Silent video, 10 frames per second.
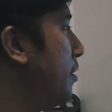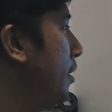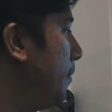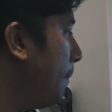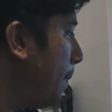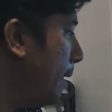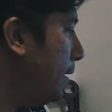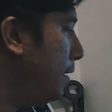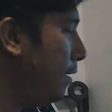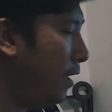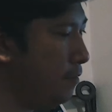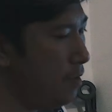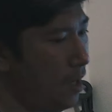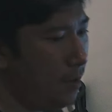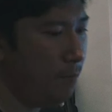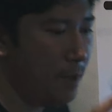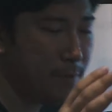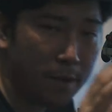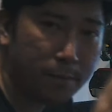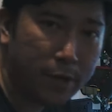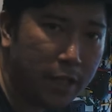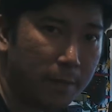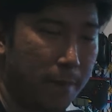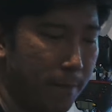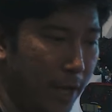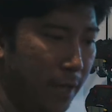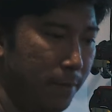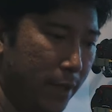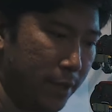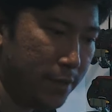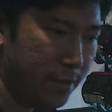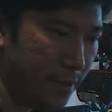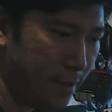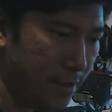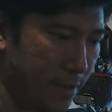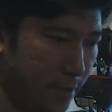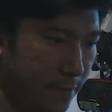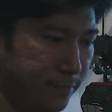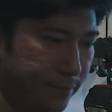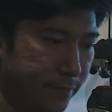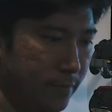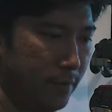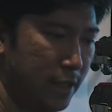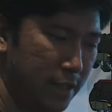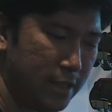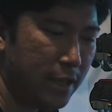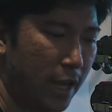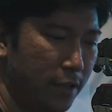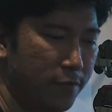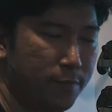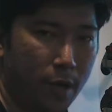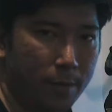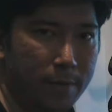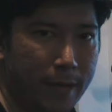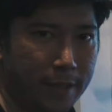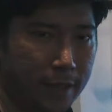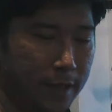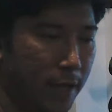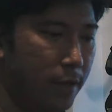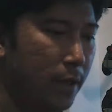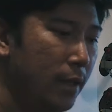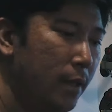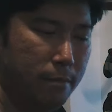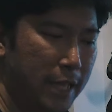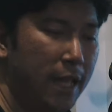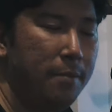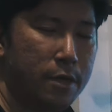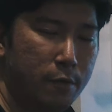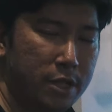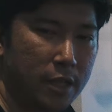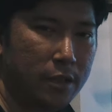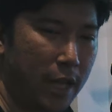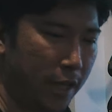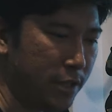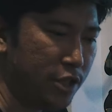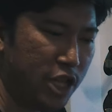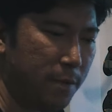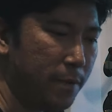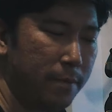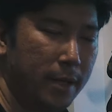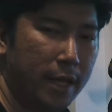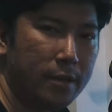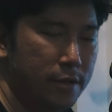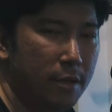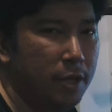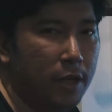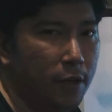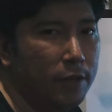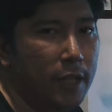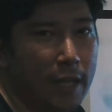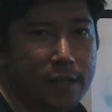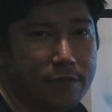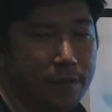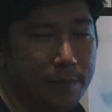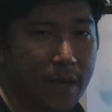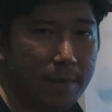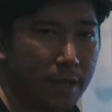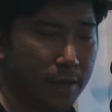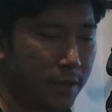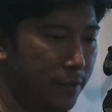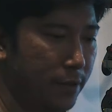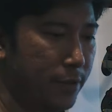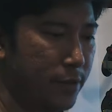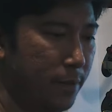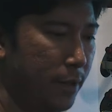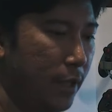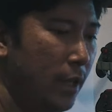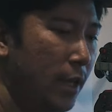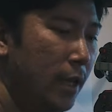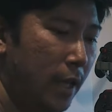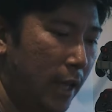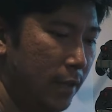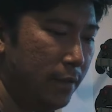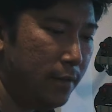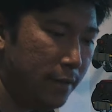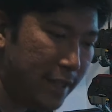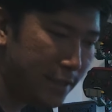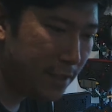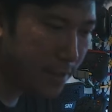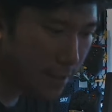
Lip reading: good. And yeah, I'll be upgrading my mic because this is kind of problematic now, but I'll be switching to like a cheaper mic, something along the lines of a BM800 or something. And this